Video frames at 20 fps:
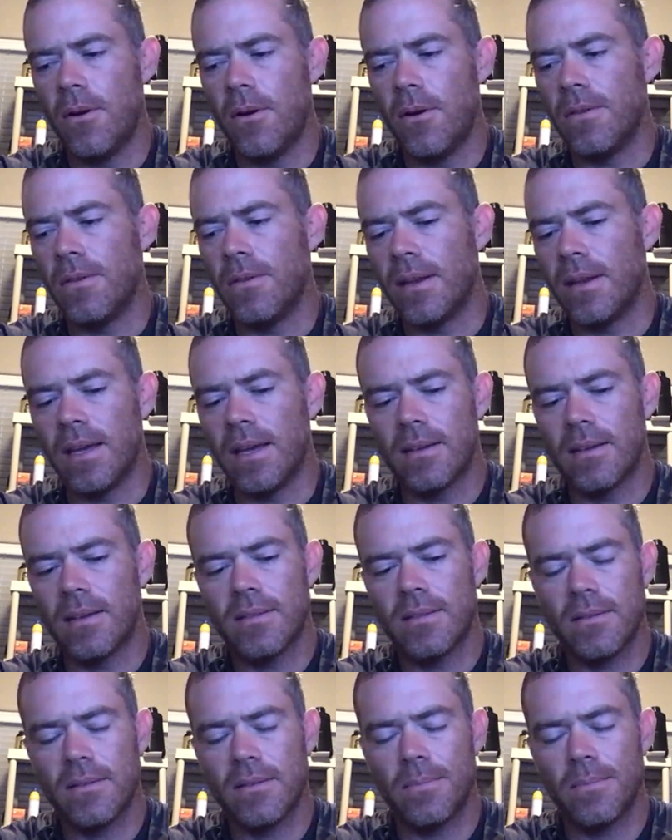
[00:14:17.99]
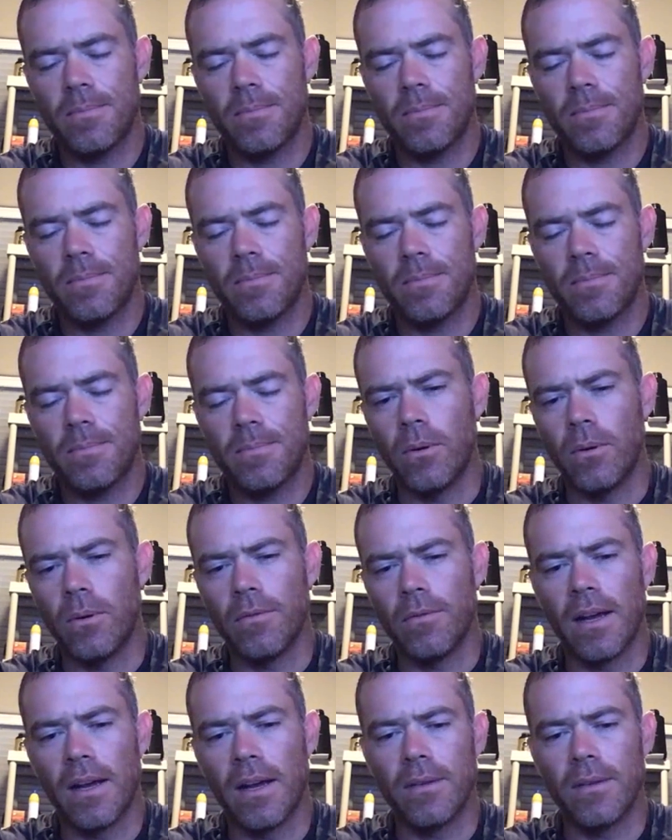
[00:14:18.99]
over the next probably 4
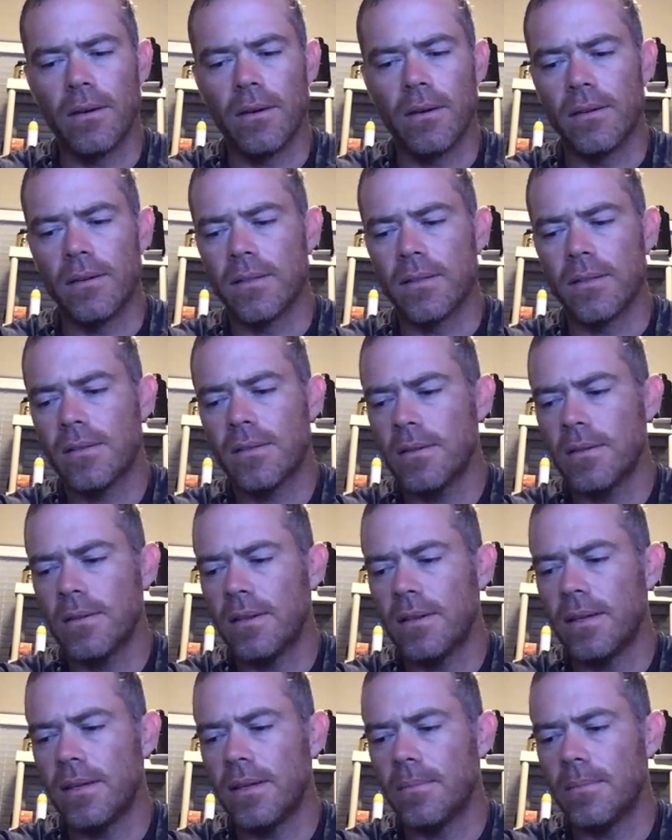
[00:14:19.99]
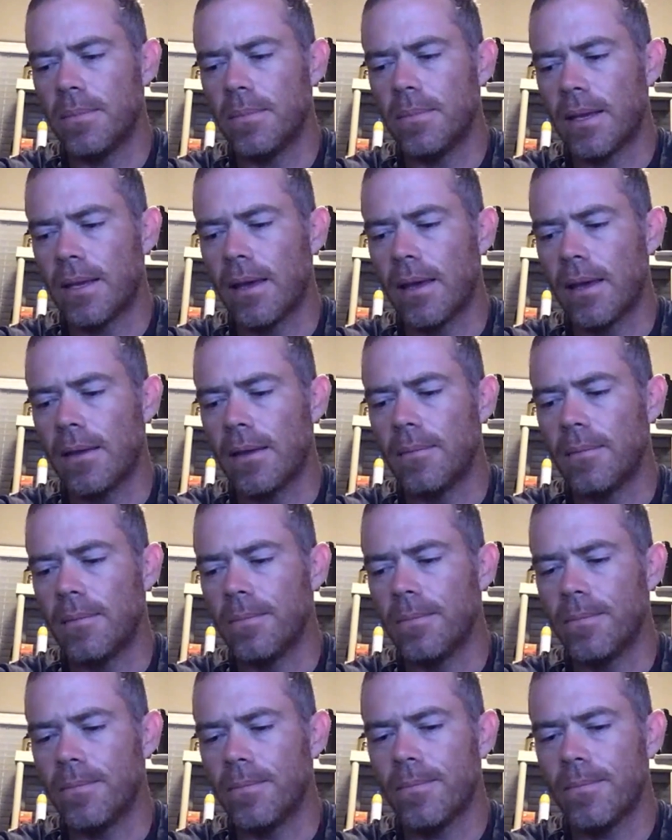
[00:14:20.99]
or 5 years, it
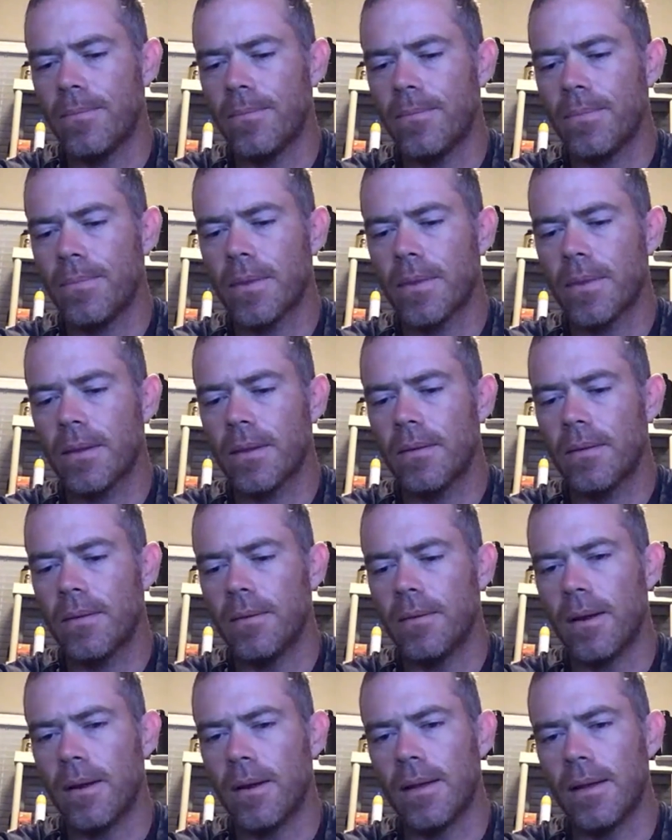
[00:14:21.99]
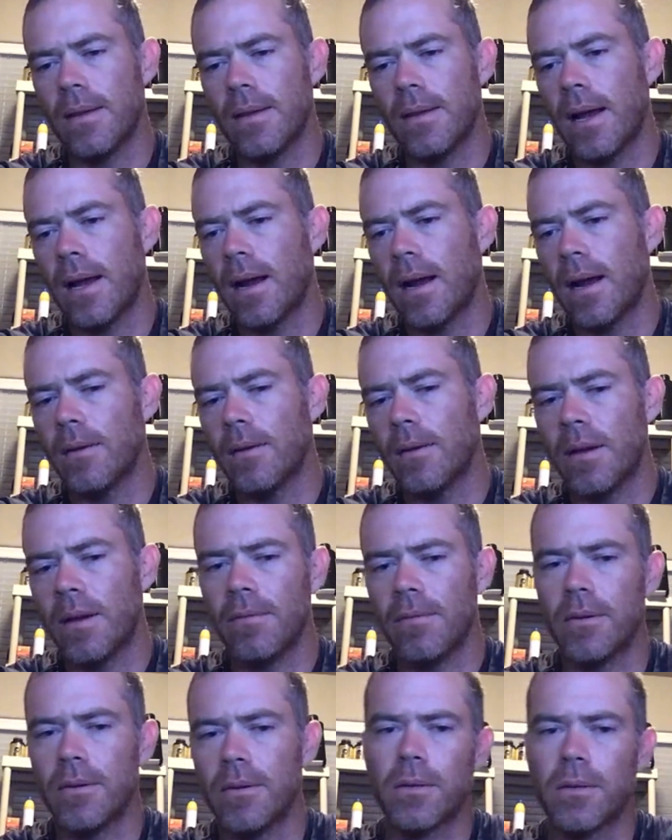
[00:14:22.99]
became, I hired my
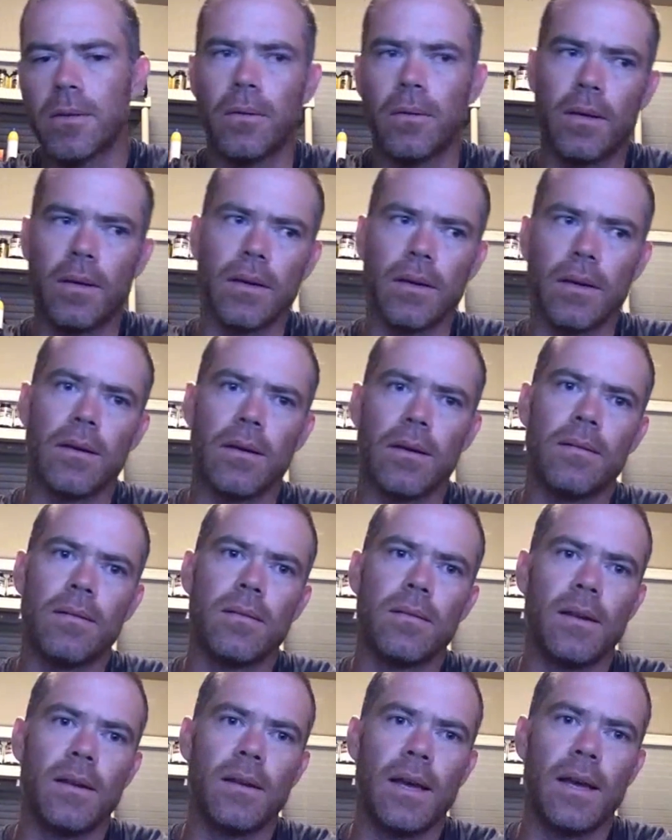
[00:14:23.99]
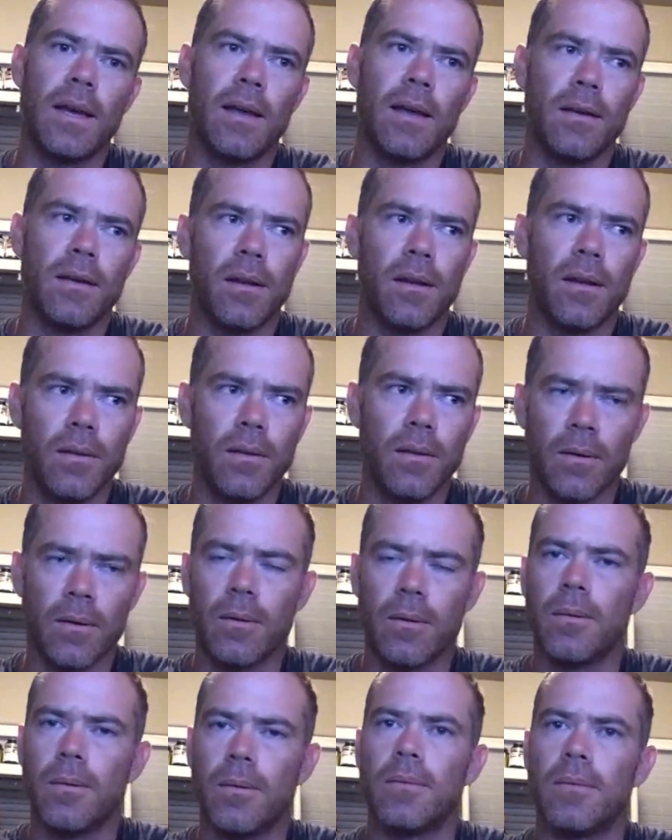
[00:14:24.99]
first crew leader, then I had another
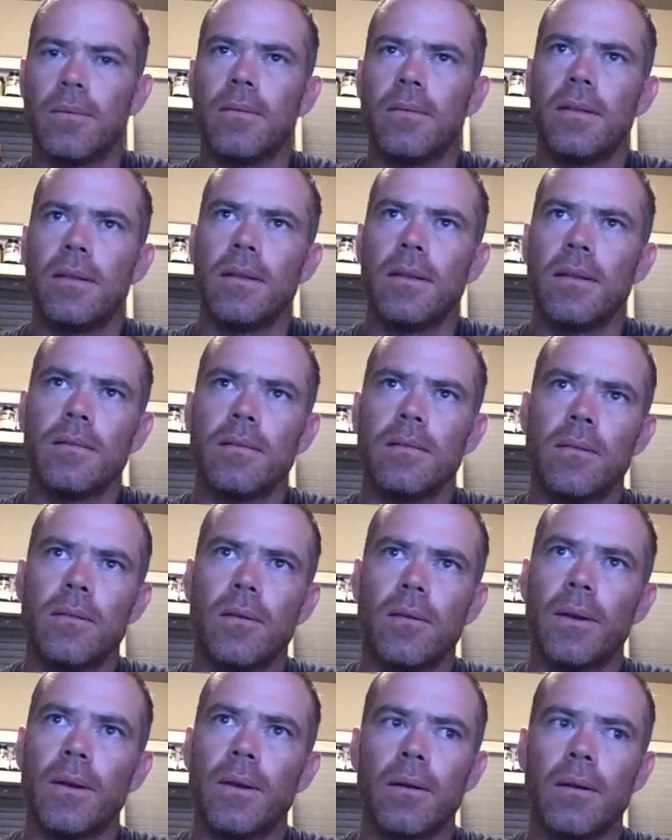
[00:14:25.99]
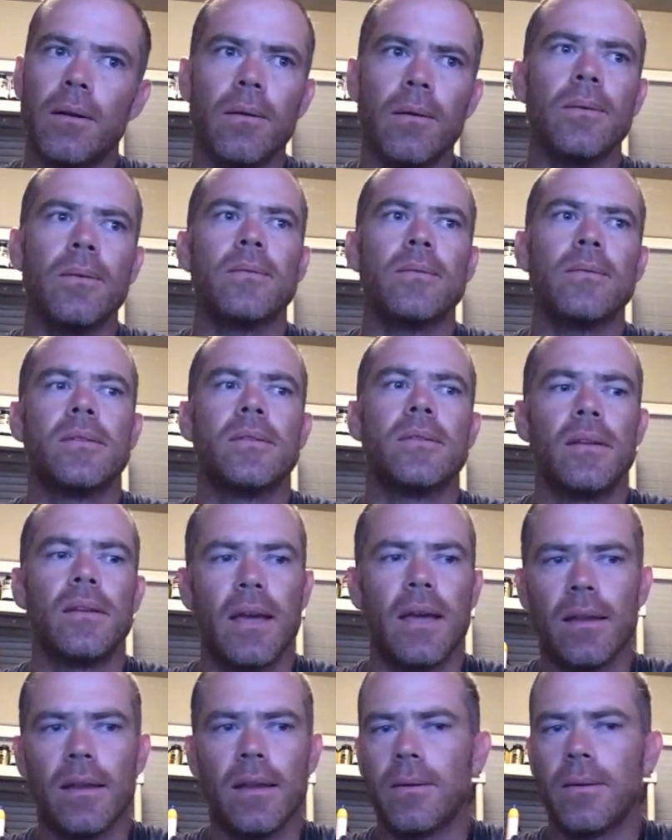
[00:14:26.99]
crew, then 3 crews,
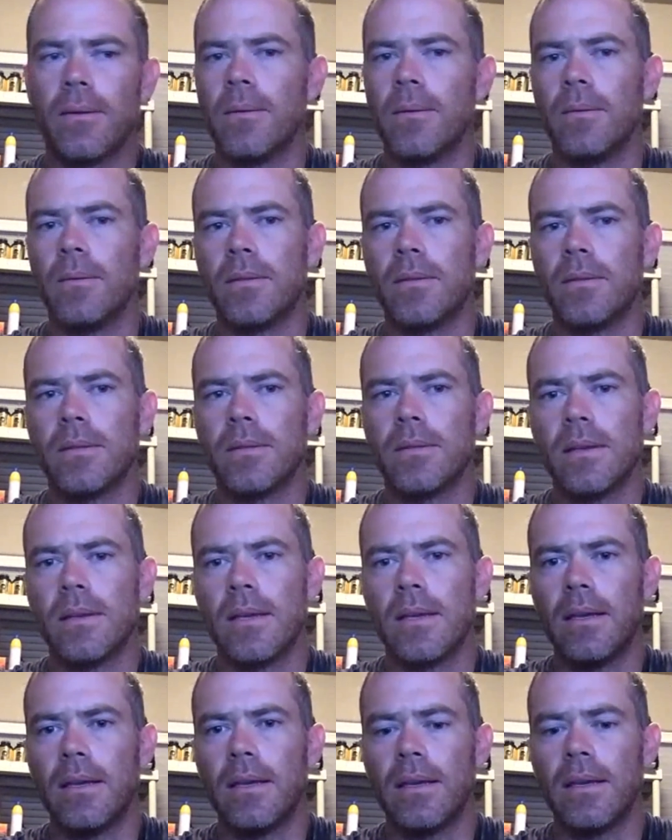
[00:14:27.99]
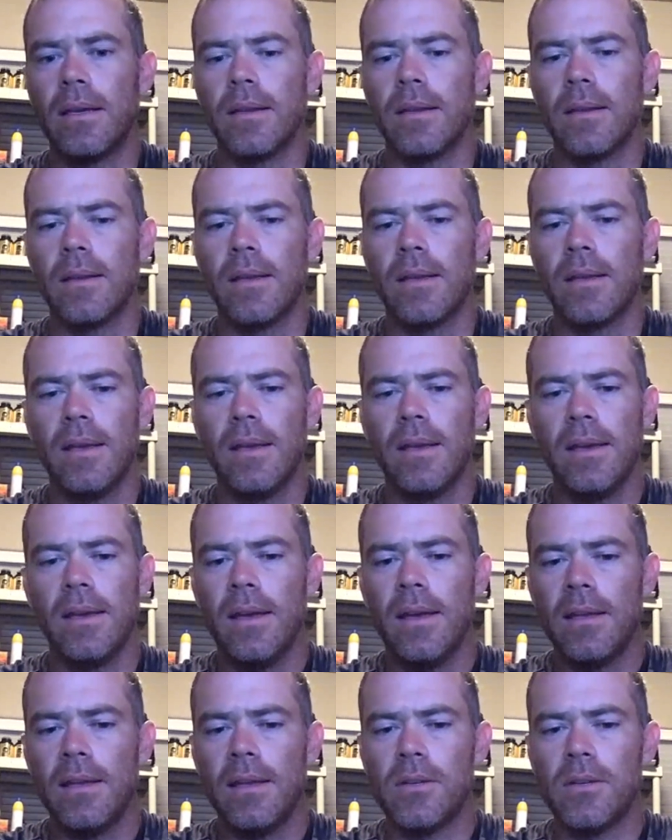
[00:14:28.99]
then 8 crews, and
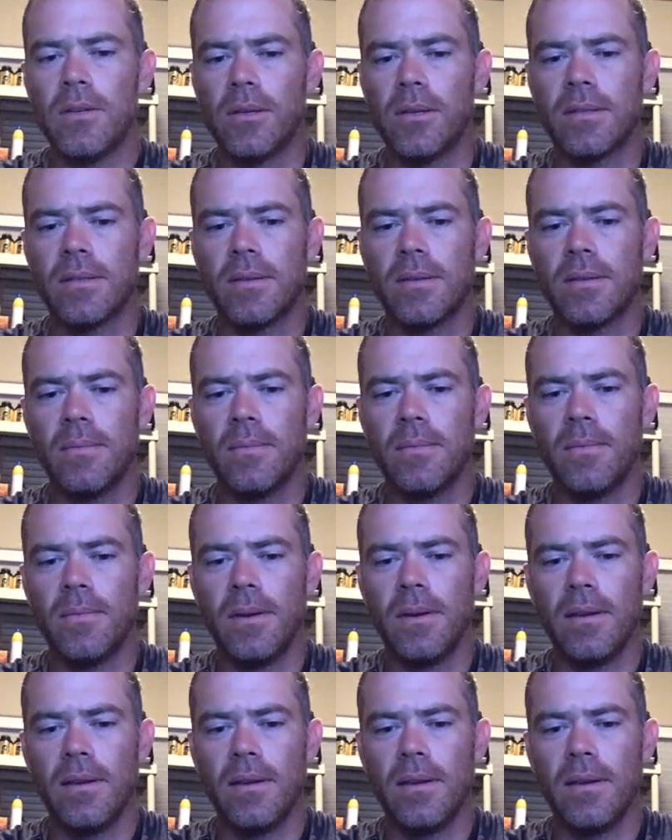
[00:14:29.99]
just